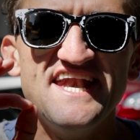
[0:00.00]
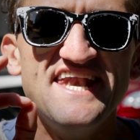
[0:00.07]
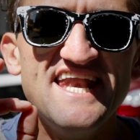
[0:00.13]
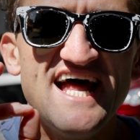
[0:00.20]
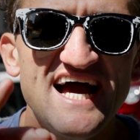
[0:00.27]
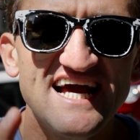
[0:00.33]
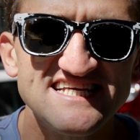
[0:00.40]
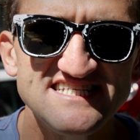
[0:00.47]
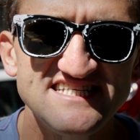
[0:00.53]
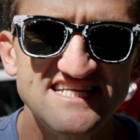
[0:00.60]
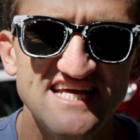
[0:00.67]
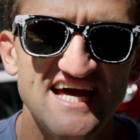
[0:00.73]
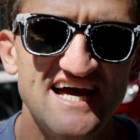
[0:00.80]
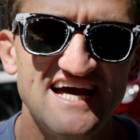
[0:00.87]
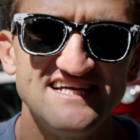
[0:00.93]

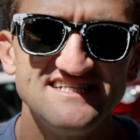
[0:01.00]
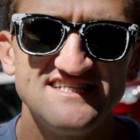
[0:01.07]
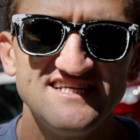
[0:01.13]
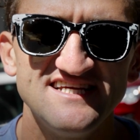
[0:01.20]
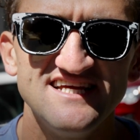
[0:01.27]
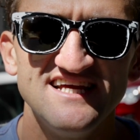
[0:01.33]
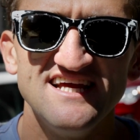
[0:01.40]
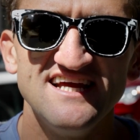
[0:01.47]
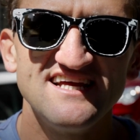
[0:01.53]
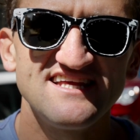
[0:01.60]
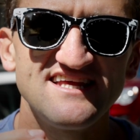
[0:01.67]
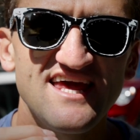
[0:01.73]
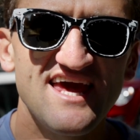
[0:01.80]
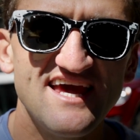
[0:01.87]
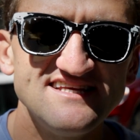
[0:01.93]

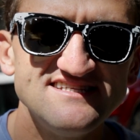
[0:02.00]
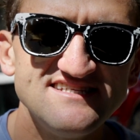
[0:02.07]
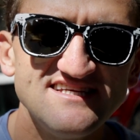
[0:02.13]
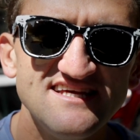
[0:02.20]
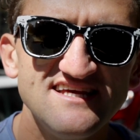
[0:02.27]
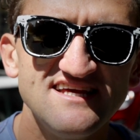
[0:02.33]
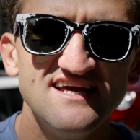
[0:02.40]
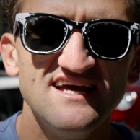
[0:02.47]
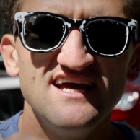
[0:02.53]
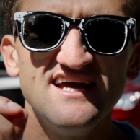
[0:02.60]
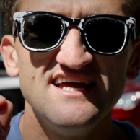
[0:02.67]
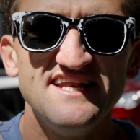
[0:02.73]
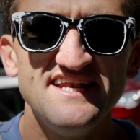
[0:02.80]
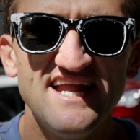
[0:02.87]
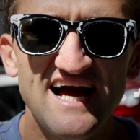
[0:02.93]
Neistat. Casey
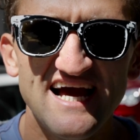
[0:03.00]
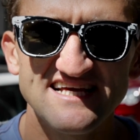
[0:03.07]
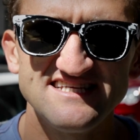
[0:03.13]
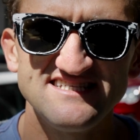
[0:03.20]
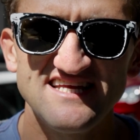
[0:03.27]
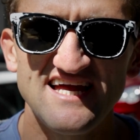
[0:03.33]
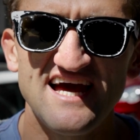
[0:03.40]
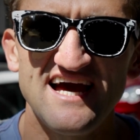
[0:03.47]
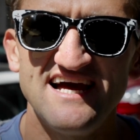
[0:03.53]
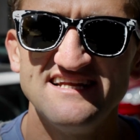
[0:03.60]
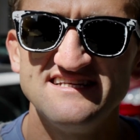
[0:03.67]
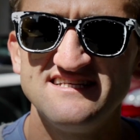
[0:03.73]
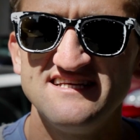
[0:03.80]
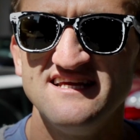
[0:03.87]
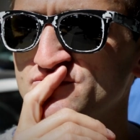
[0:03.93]
Neistat.
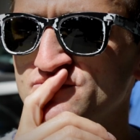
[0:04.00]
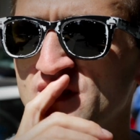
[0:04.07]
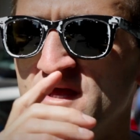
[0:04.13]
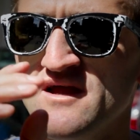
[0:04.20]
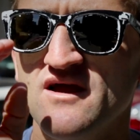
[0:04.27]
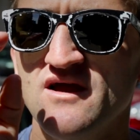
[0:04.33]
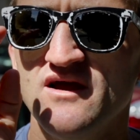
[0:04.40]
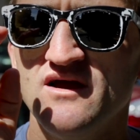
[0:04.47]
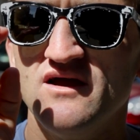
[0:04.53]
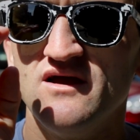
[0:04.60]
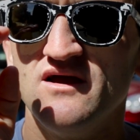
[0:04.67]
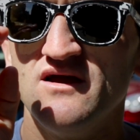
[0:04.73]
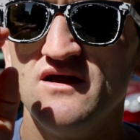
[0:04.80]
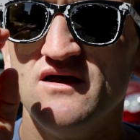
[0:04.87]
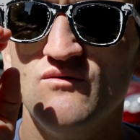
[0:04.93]

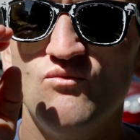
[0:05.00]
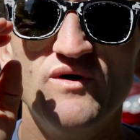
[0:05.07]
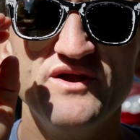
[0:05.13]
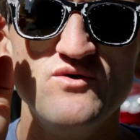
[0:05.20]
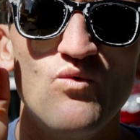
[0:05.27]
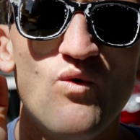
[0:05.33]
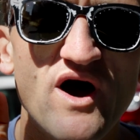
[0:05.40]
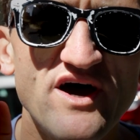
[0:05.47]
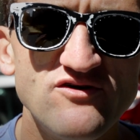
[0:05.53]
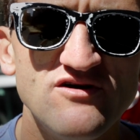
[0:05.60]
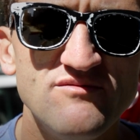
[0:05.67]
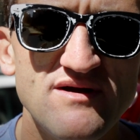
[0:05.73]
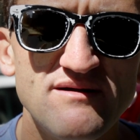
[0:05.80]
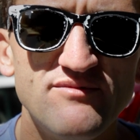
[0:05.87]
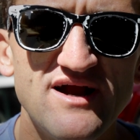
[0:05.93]
When you want to
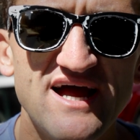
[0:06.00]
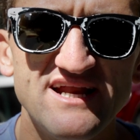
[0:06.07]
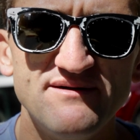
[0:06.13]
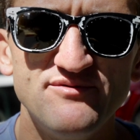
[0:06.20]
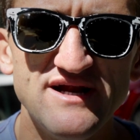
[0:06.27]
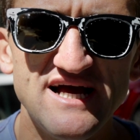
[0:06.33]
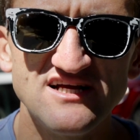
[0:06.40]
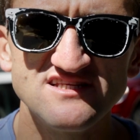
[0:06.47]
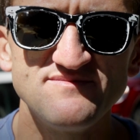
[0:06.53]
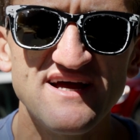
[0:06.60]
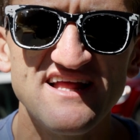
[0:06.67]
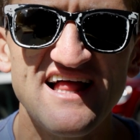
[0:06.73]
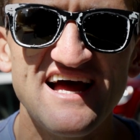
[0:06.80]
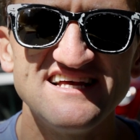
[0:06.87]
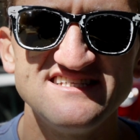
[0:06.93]
remember how to pronounce
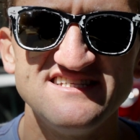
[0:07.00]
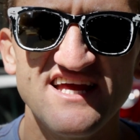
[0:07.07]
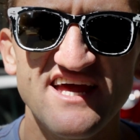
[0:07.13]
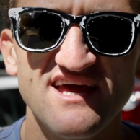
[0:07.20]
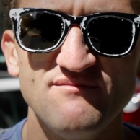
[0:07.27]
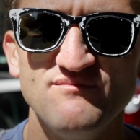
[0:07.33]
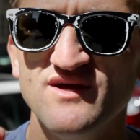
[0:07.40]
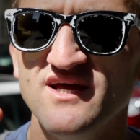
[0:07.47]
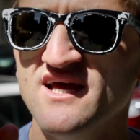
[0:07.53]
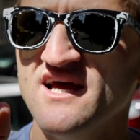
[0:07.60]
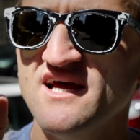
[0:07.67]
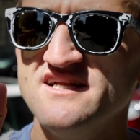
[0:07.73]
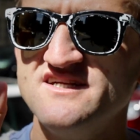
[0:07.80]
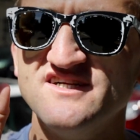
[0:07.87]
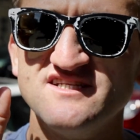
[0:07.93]
my last name,
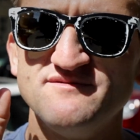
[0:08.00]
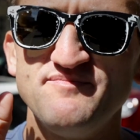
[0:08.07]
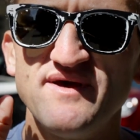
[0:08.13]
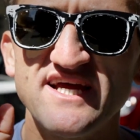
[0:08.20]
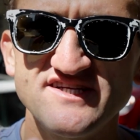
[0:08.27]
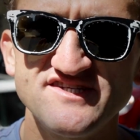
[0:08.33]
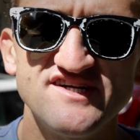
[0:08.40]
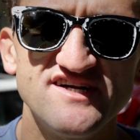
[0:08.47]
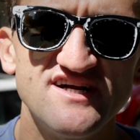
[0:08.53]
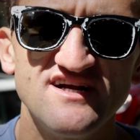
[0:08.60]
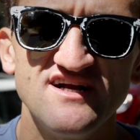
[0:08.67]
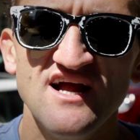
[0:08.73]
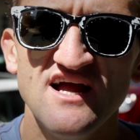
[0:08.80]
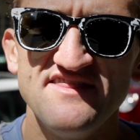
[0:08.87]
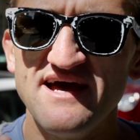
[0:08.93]
just
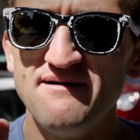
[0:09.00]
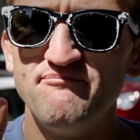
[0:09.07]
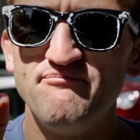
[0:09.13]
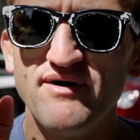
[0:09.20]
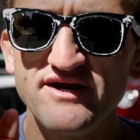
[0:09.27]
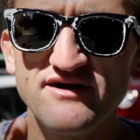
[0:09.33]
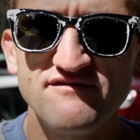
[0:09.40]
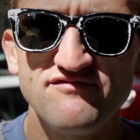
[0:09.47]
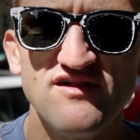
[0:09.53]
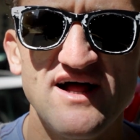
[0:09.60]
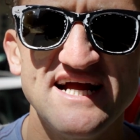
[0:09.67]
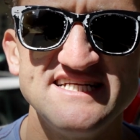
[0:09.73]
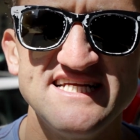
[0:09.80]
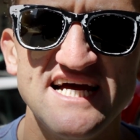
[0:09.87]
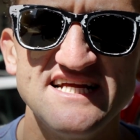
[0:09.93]
picture that
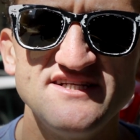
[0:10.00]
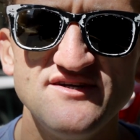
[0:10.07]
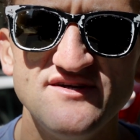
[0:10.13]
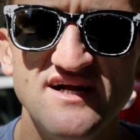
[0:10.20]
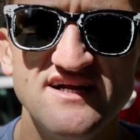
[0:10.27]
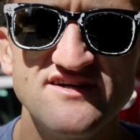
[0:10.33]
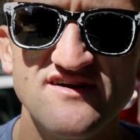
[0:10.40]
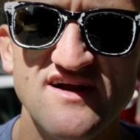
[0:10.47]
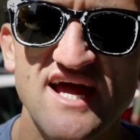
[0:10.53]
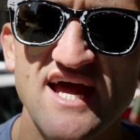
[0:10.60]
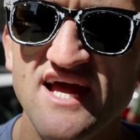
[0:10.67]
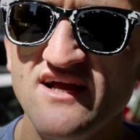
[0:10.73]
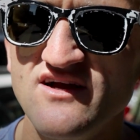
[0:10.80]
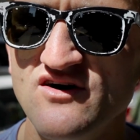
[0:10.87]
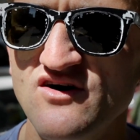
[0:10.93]
butterfly tattooed on your
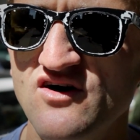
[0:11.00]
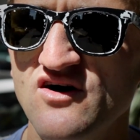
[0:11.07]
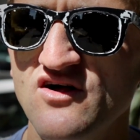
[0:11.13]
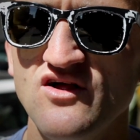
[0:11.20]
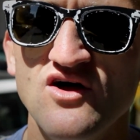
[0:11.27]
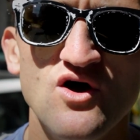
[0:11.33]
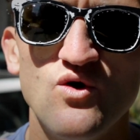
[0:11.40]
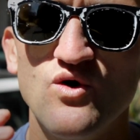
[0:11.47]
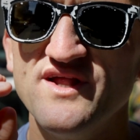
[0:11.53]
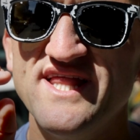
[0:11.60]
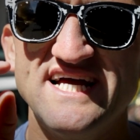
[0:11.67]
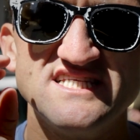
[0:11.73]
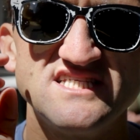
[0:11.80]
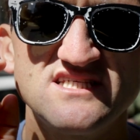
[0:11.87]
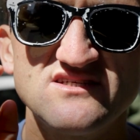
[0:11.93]
ankle or
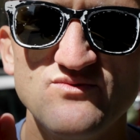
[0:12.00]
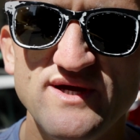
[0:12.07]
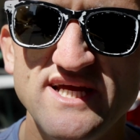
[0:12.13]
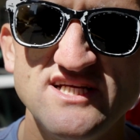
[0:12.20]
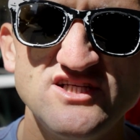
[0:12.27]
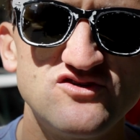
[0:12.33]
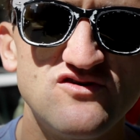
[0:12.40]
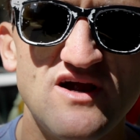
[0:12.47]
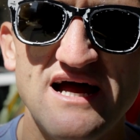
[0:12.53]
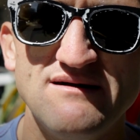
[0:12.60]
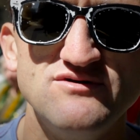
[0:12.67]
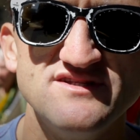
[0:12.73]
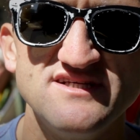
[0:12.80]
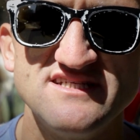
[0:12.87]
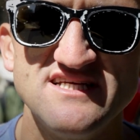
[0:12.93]
that sweet
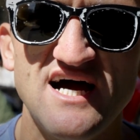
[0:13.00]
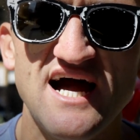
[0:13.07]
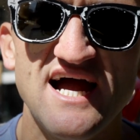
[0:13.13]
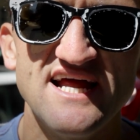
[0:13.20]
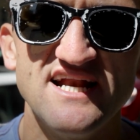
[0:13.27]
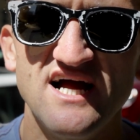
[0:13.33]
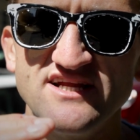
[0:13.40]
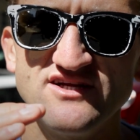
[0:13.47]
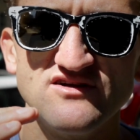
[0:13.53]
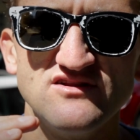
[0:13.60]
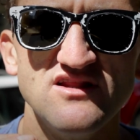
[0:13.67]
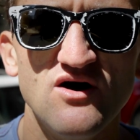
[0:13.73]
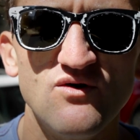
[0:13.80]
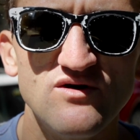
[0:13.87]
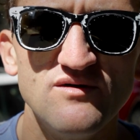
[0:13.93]
tribal design on your
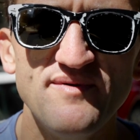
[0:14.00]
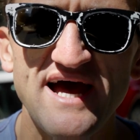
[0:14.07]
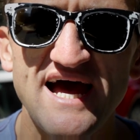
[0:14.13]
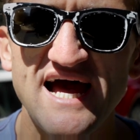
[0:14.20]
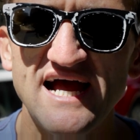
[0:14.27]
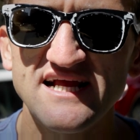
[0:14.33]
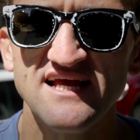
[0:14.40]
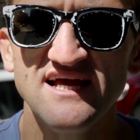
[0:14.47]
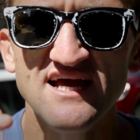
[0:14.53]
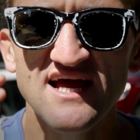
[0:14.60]
lower back